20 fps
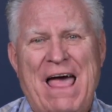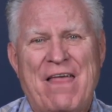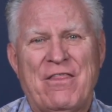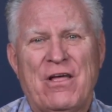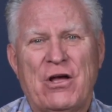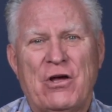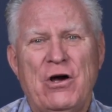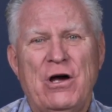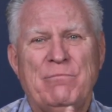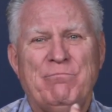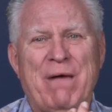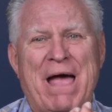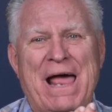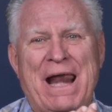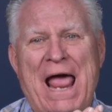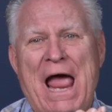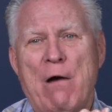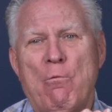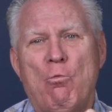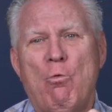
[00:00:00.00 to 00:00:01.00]
and the good
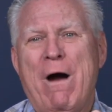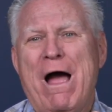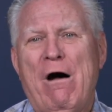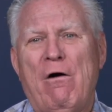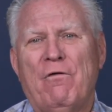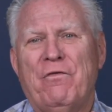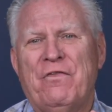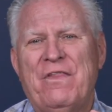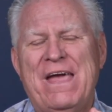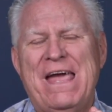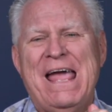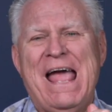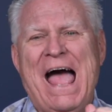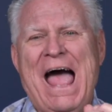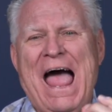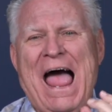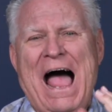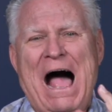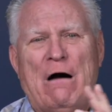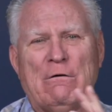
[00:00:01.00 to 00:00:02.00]
man a wealthy
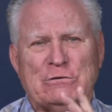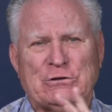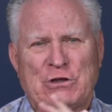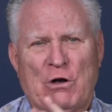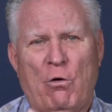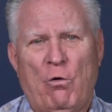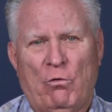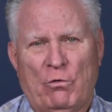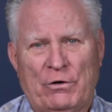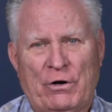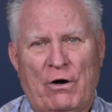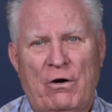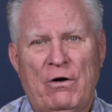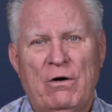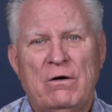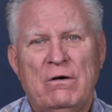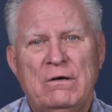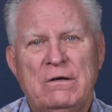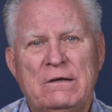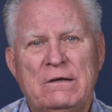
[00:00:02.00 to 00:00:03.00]
householder,